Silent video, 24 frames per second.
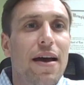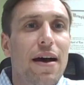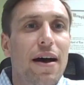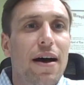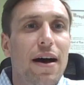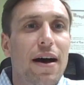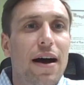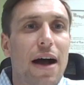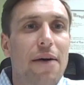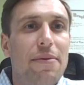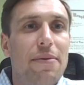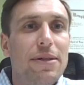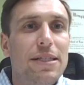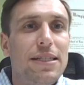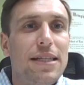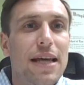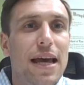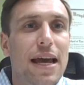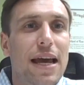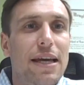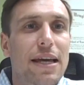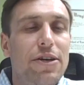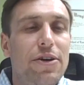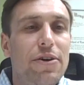I would
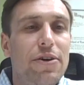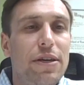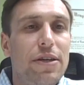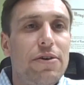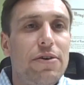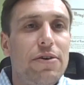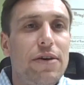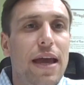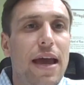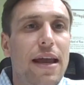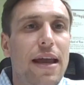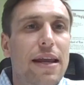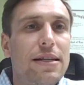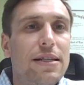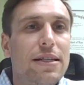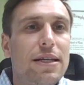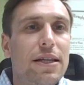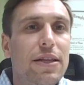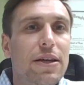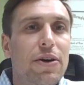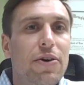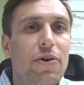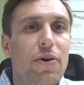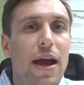say you get into
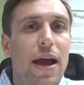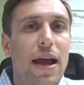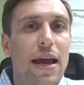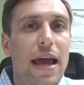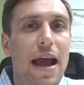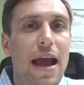the gray